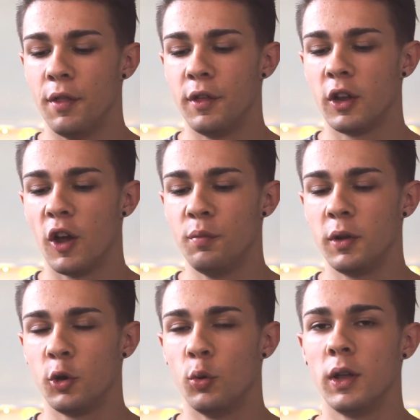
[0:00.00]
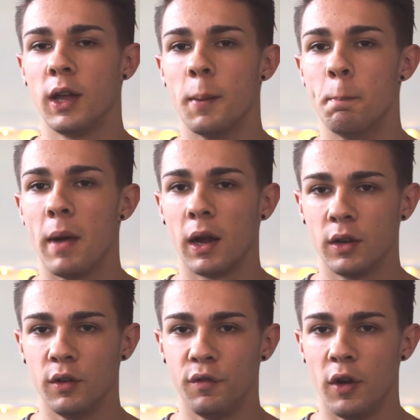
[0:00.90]
I think I've been calling it
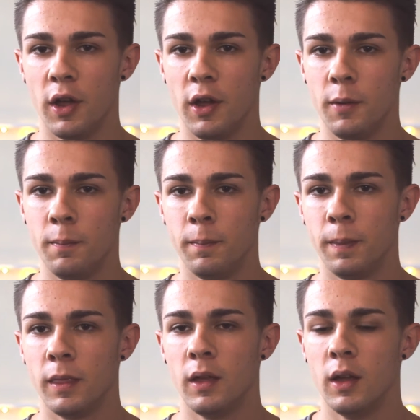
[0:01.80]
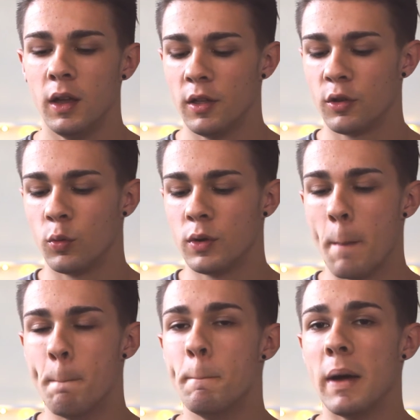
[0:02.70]
Mattifier. It's called
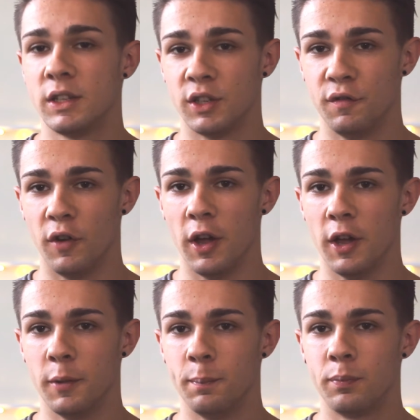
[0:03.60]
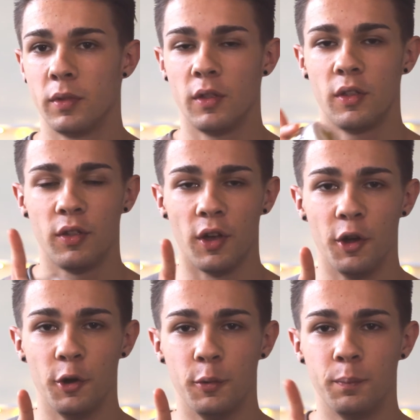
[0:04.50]
Mattifier.
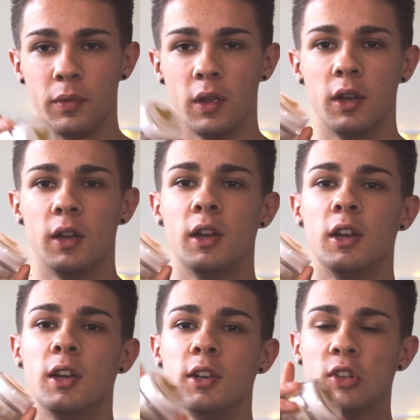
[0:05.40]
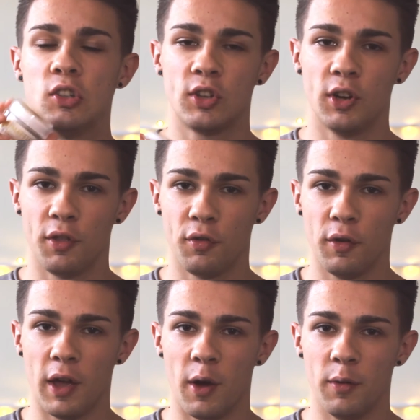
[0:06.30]
So, just going to throw
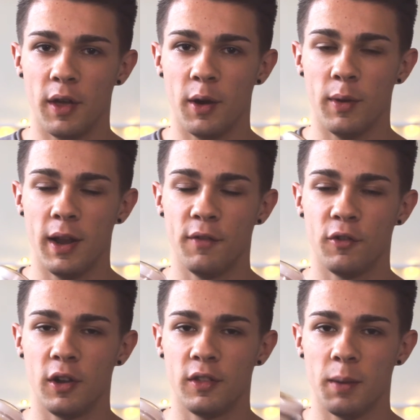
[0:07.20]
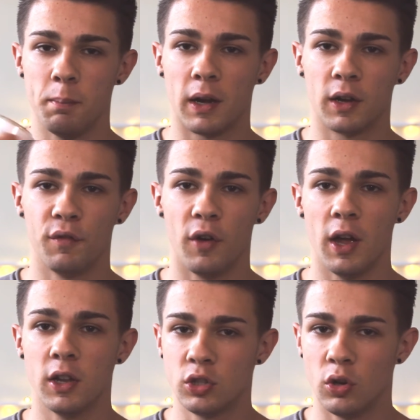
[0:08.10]
that out there. Whenever I say
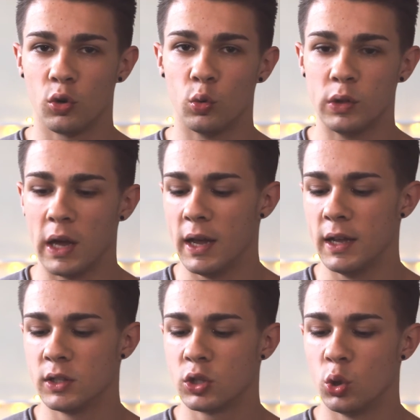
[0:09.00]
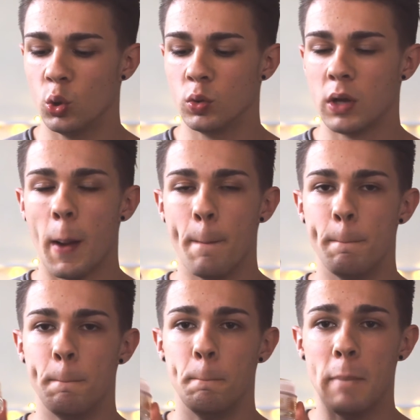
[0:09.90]
Mattifier, it's not called that, it's called
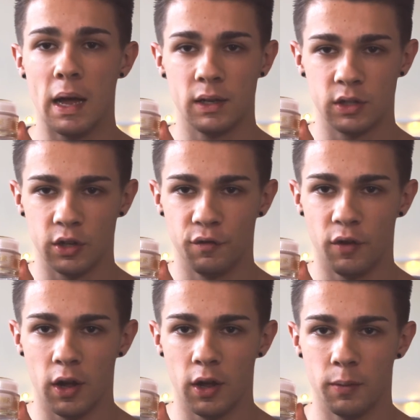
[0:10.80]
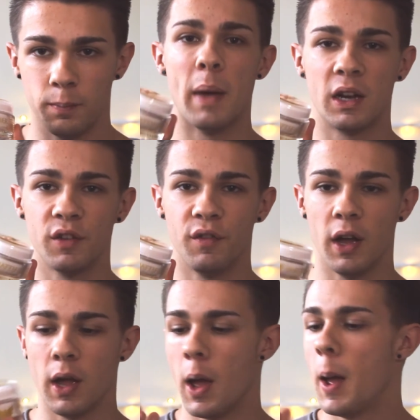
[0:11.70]
Mattifier.
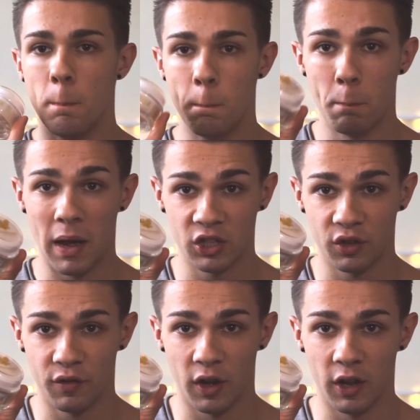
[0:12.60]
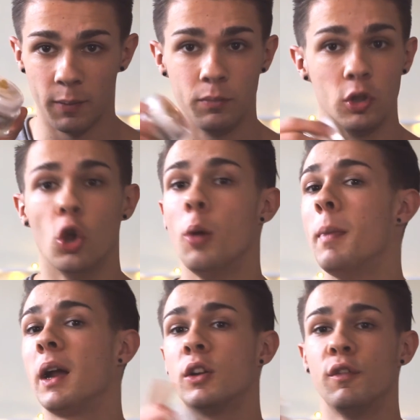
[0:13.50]
Mattifier. Mattifier. Not
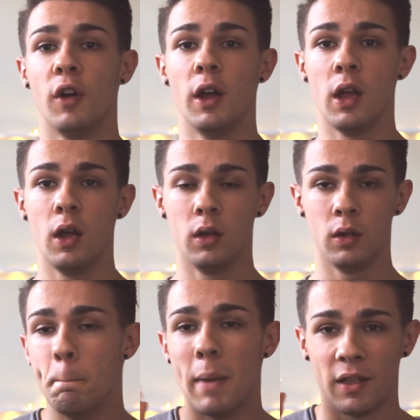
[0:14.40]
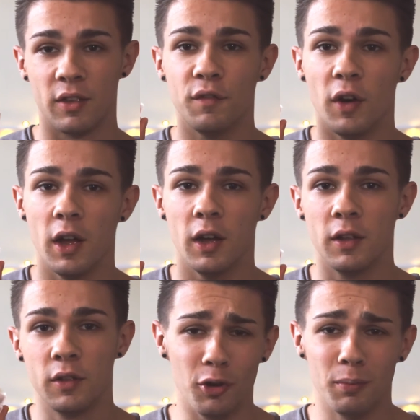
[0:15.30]
Mattifier, Mattifier.
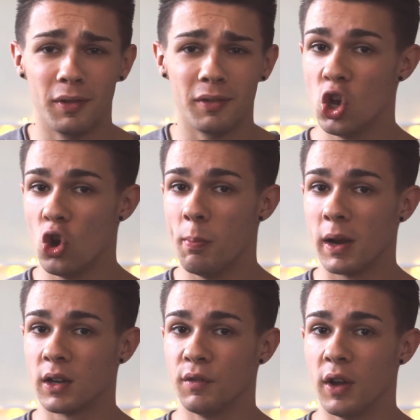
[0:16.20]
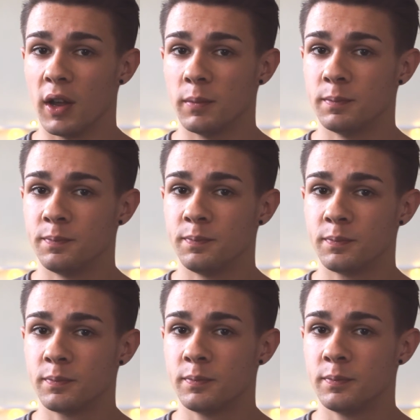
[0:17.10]
Oops, not Mattifier.
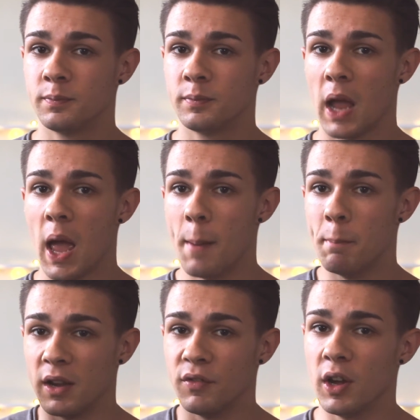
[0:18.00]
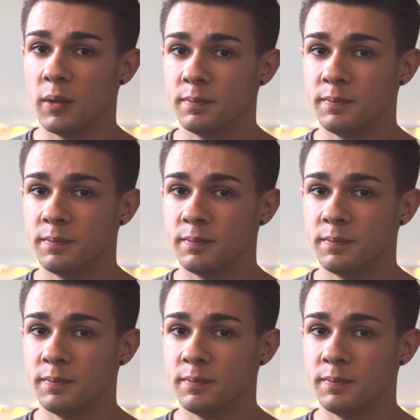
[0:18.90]
Mattifier.